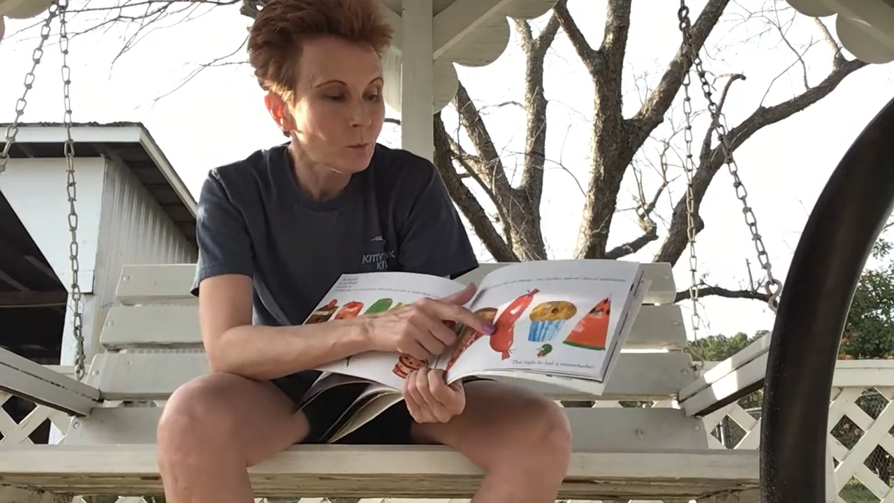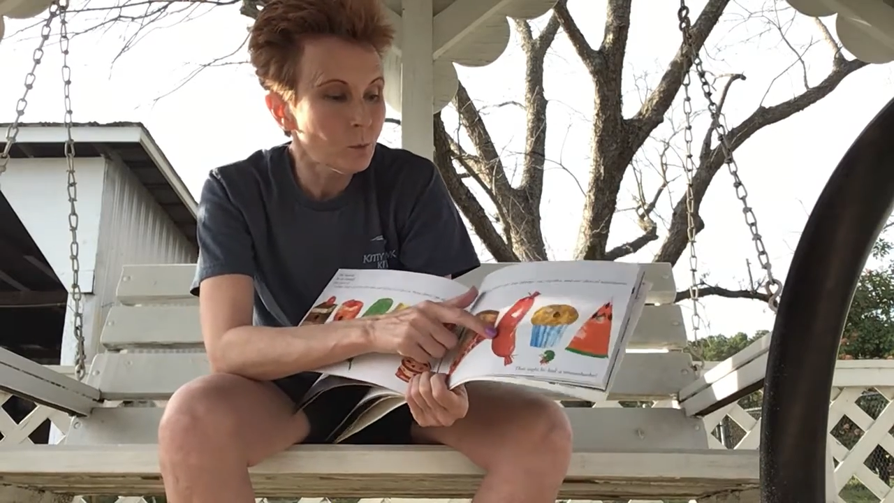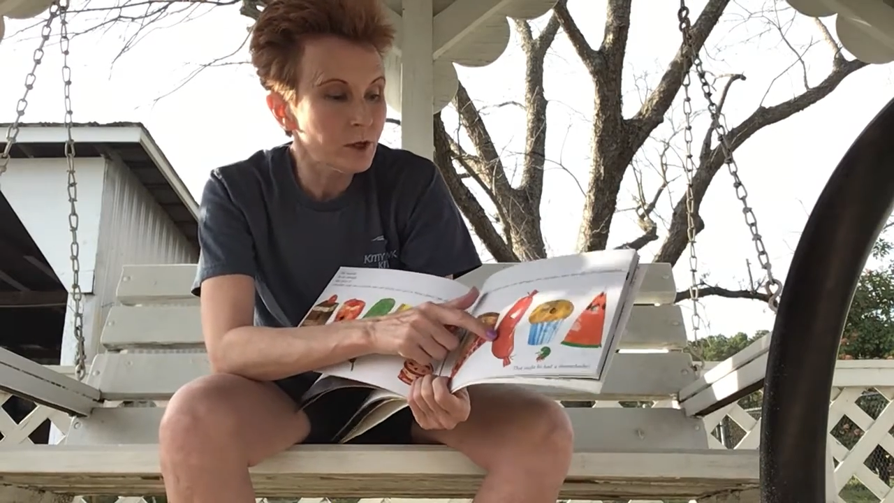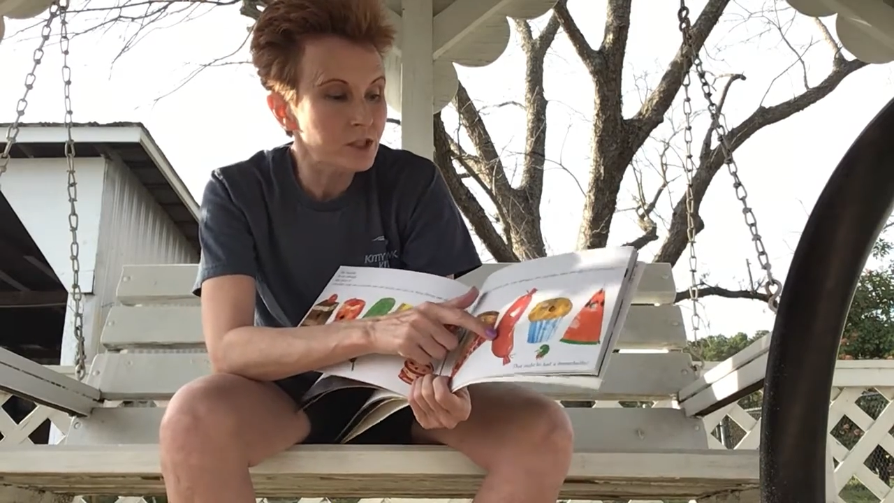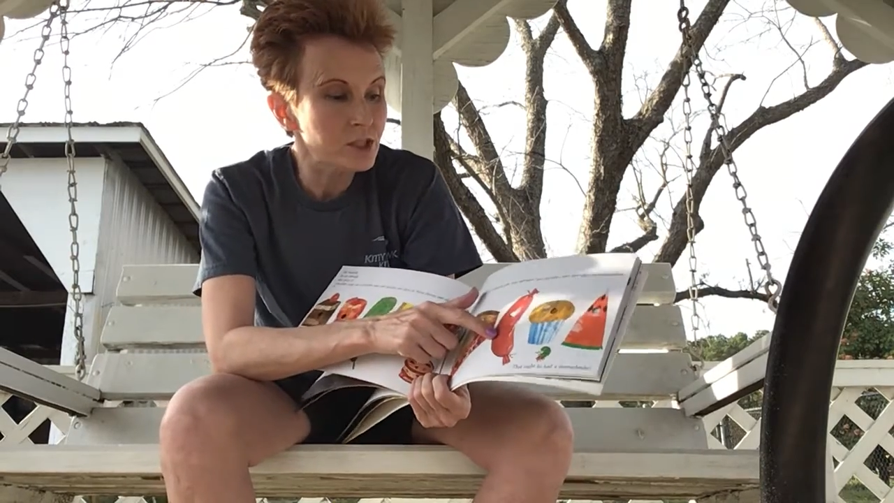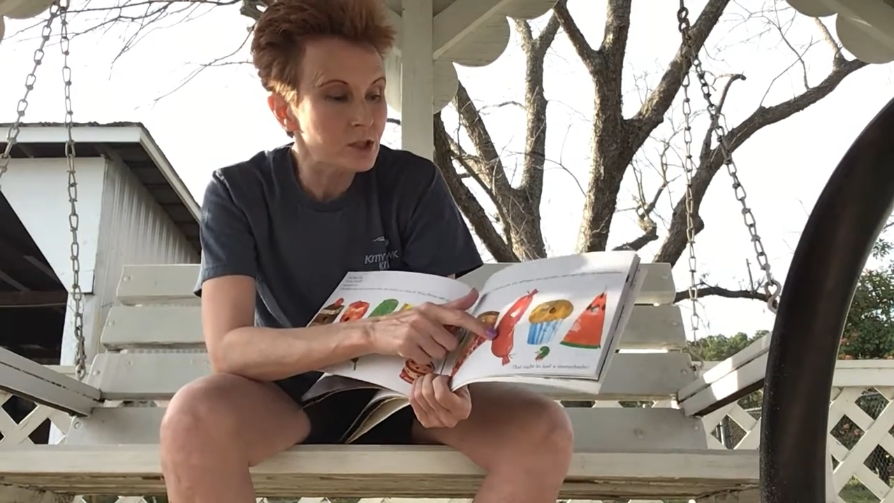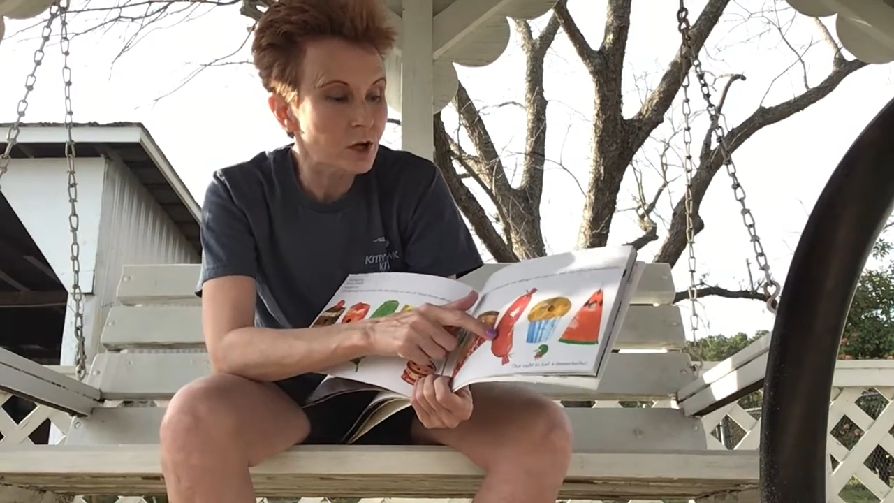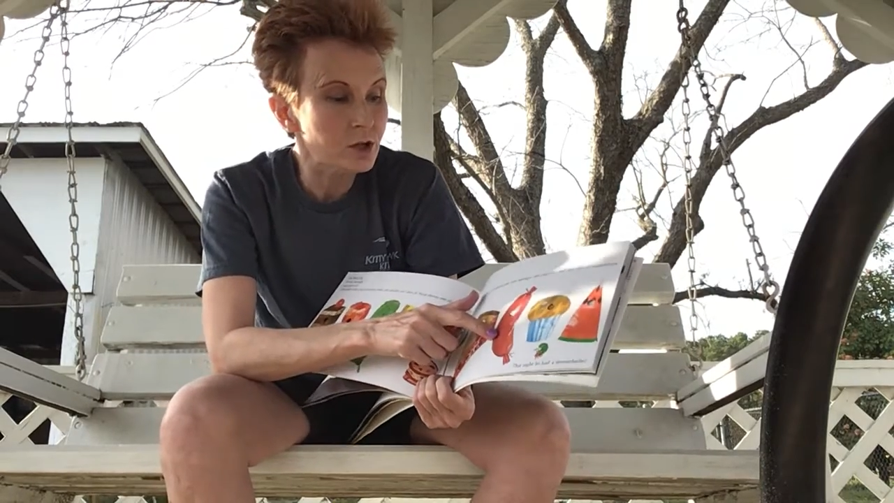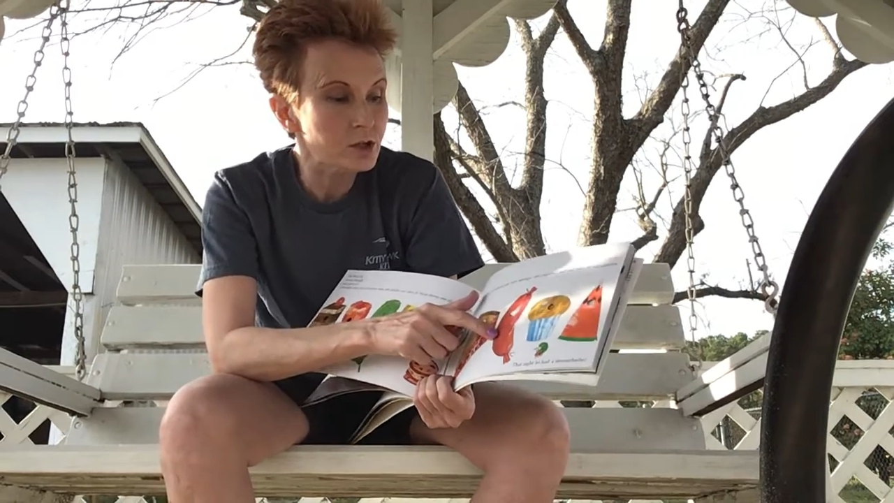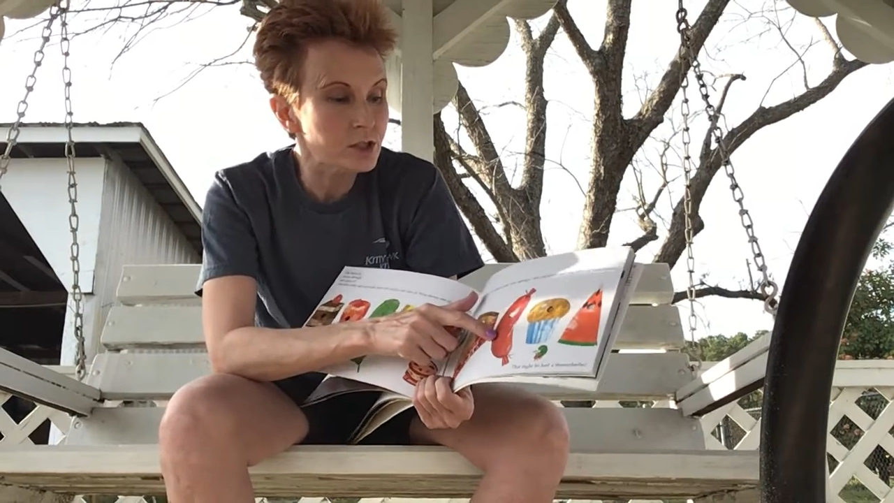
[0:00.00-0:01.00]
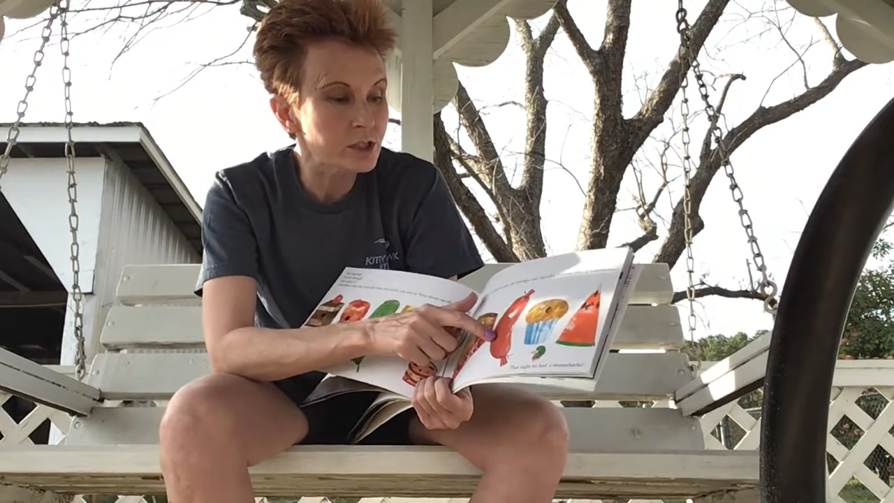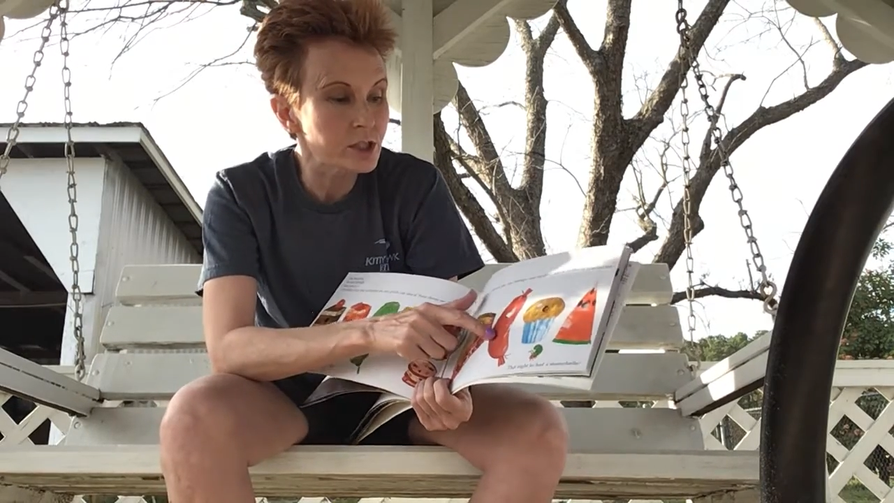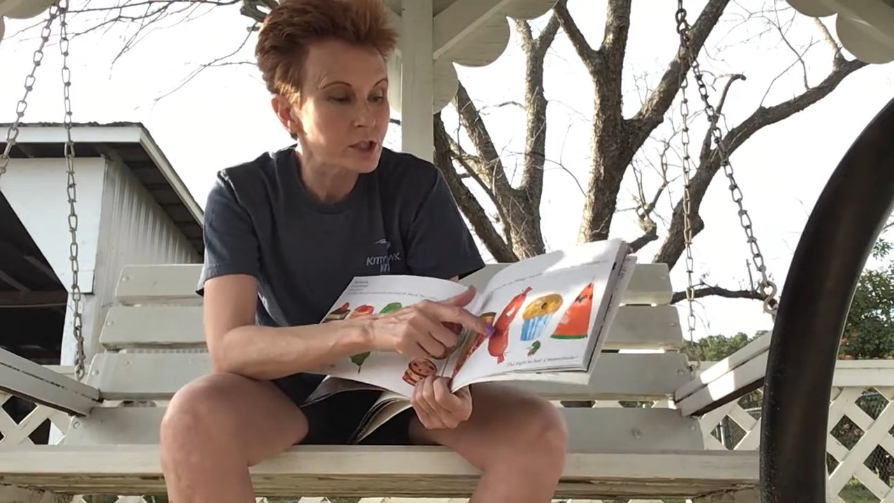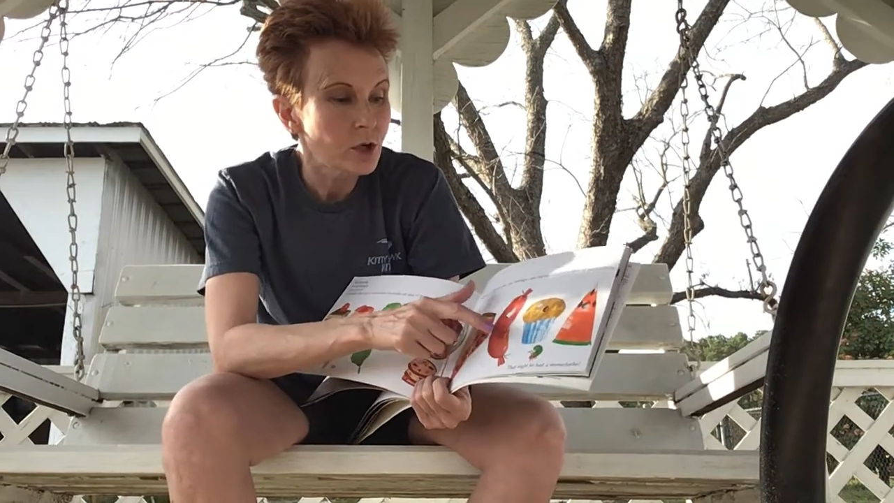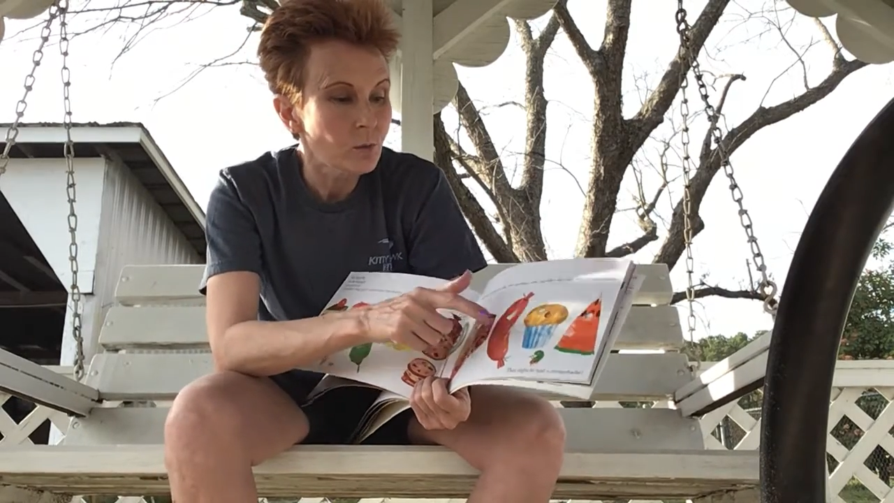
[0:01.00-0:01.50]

one sausage,